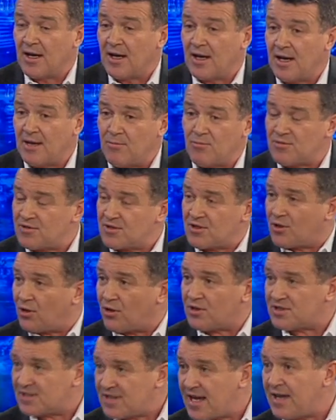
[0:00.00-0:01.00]
it
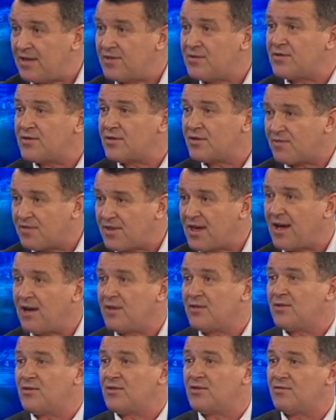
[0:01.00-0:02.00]
costs tens of
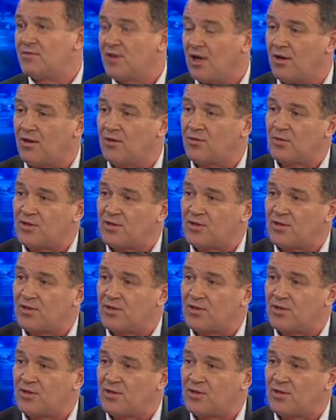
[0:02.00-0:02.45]
thousands of dollars.